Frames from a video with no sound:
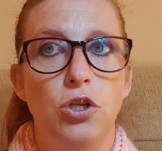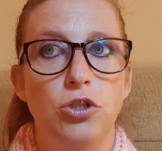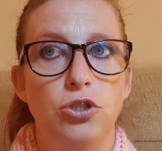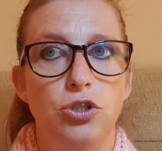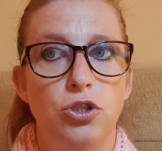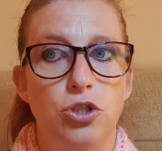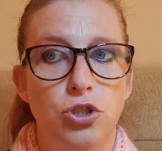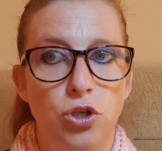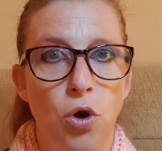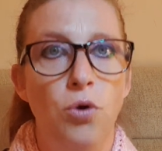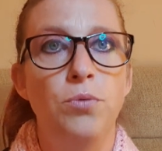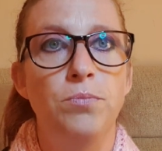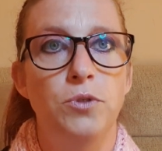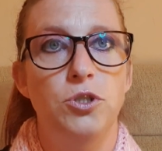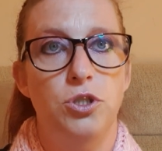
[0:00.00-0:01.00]
So
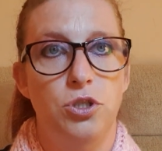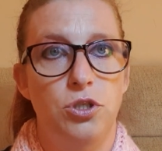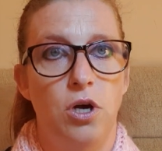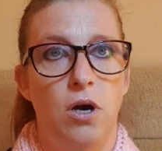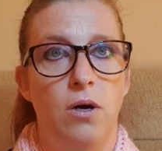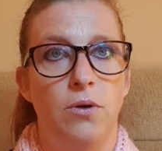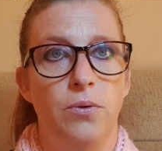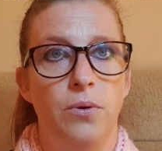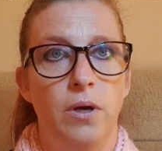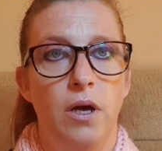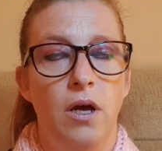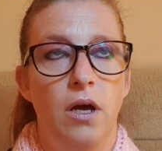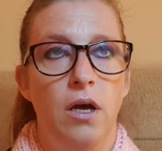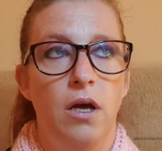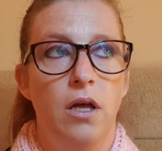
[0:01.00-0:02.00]
much so
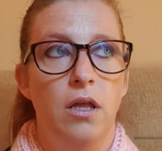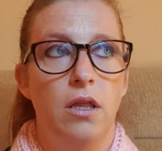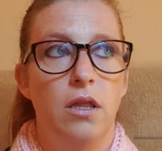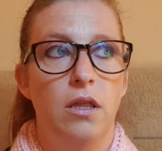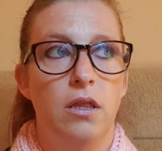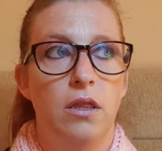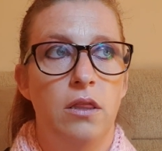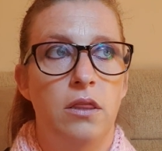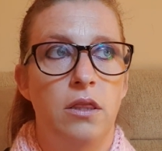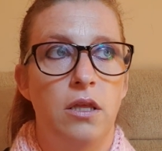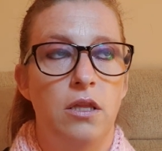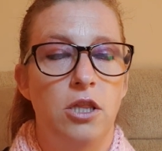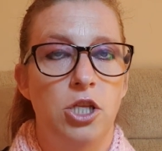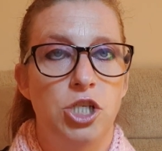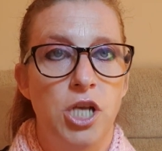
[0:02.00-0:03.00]

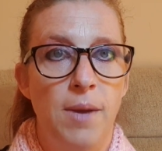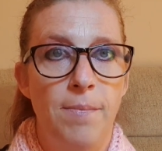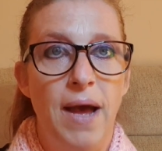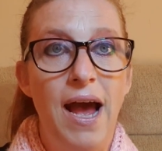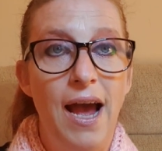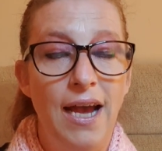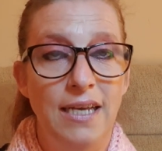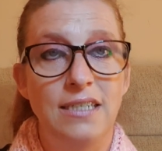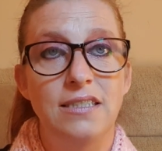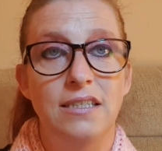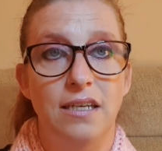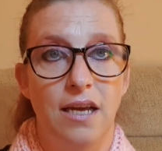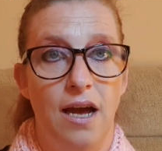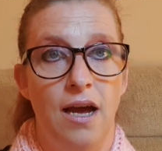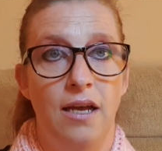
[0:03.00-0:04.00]
that the Gemma Hayter
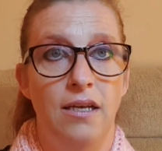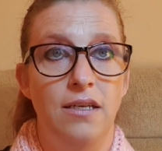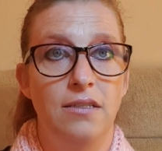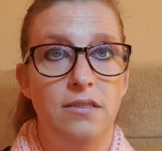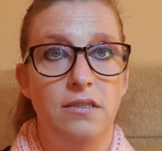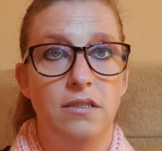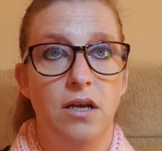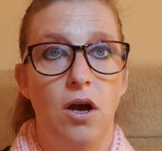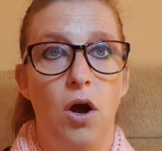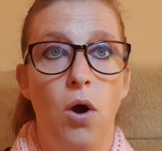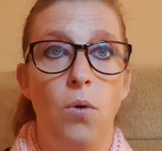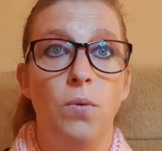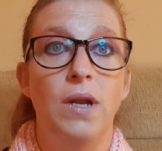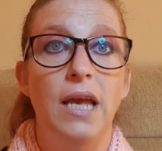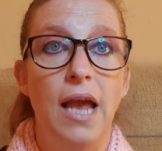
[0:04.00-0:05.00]
case
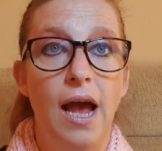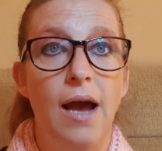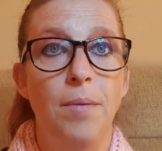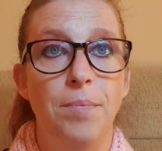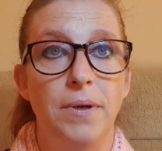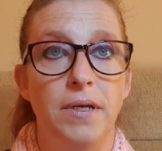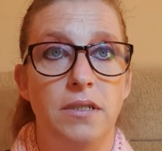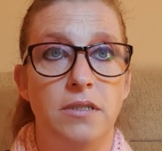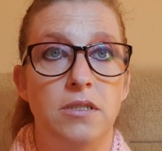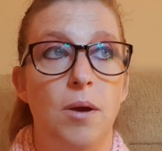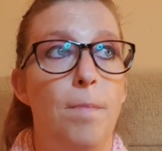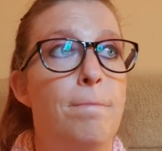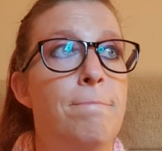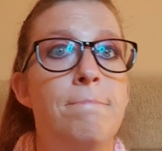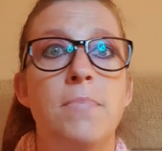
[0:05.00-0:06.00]
only happened
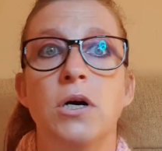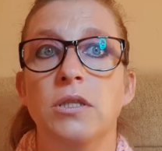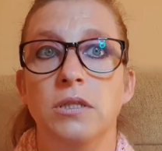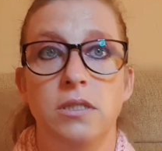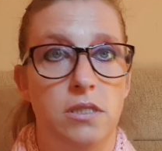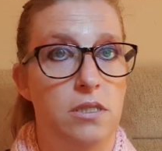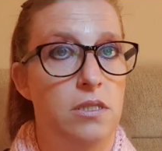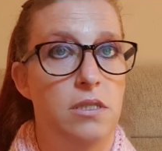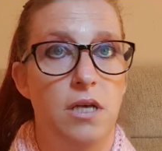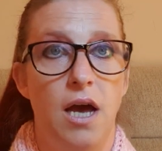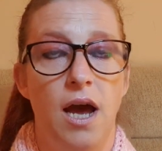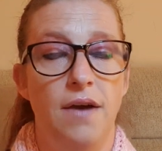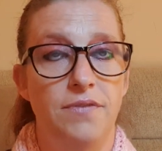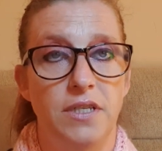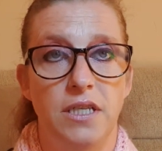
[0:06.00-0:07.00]
months
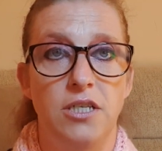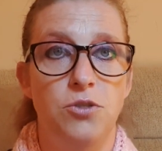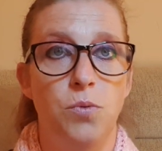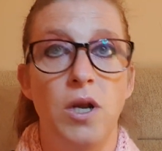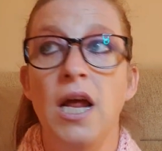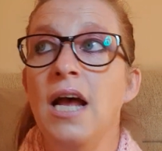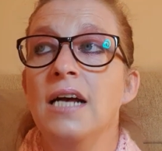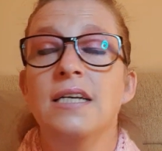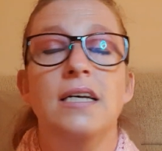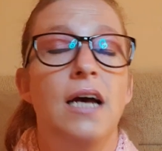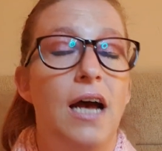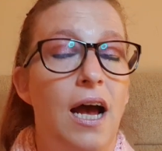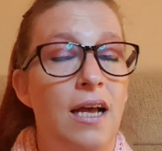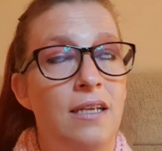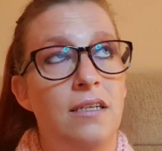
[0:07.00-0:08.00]
after this one.
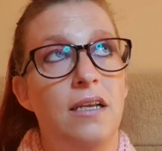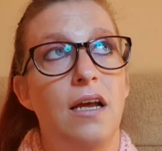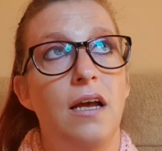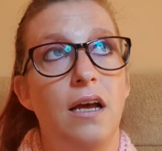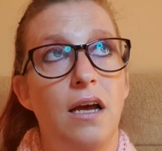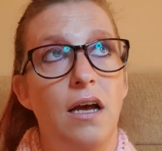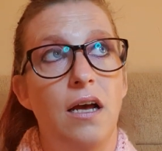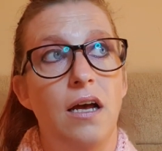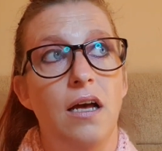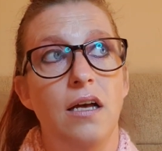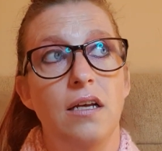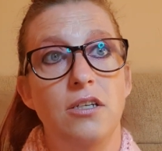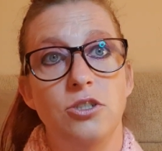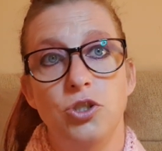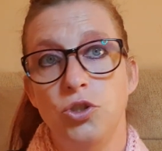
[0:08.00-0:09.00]
And
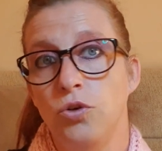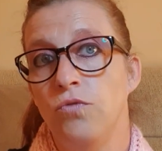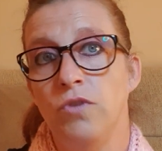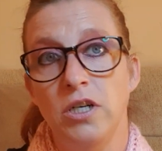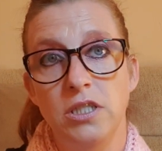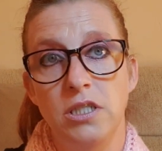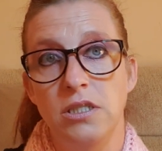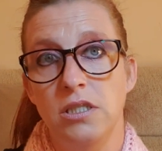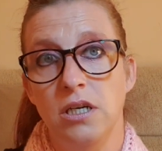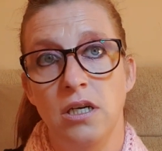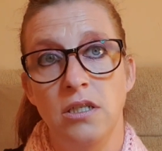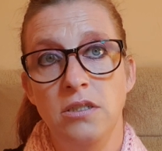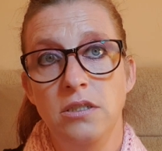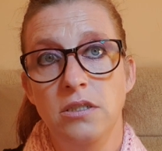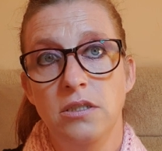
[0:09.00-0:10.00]
Sean
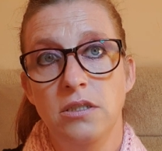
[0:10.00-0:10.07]
Rossington,